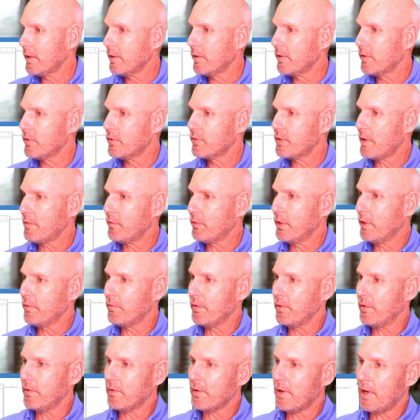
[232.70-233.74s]
several
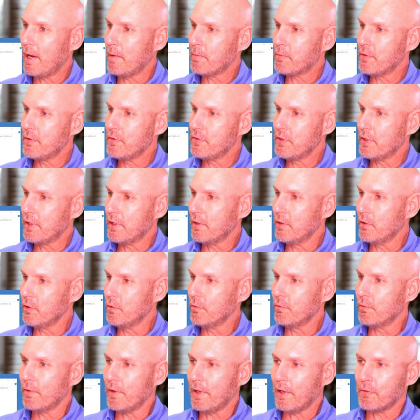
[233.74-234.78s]
different options you can do.
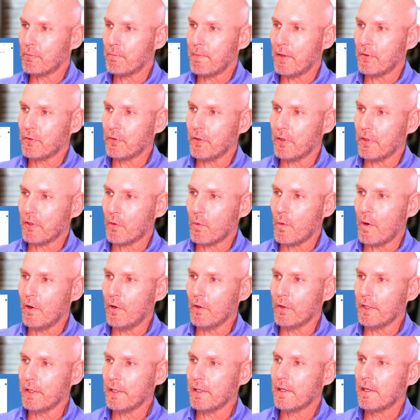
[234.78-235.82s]
That's basically the
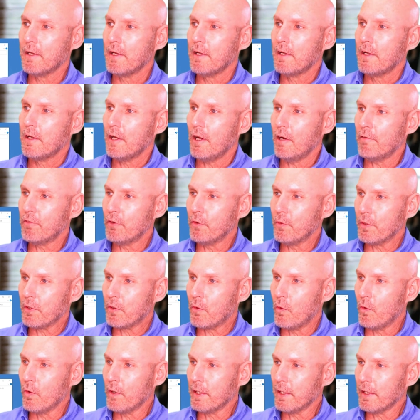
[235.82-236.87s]
quality of your
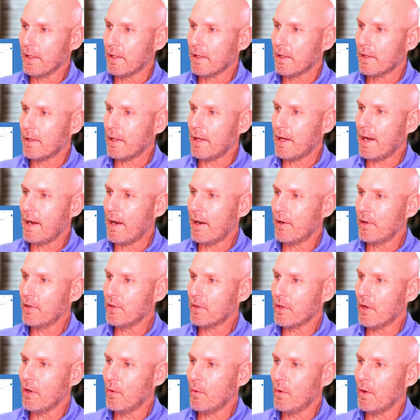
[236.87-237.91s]
recording. The higher you
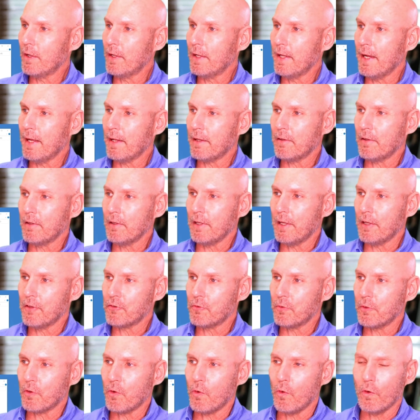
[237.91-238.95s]
go on that, the
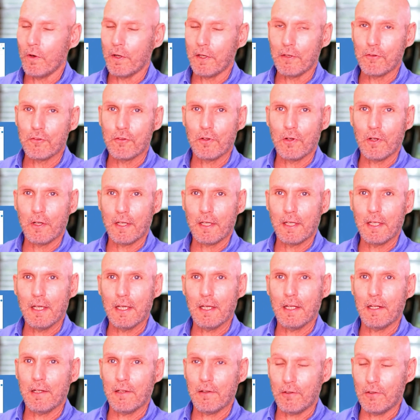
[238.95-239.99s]
less recordings you're going to get, and it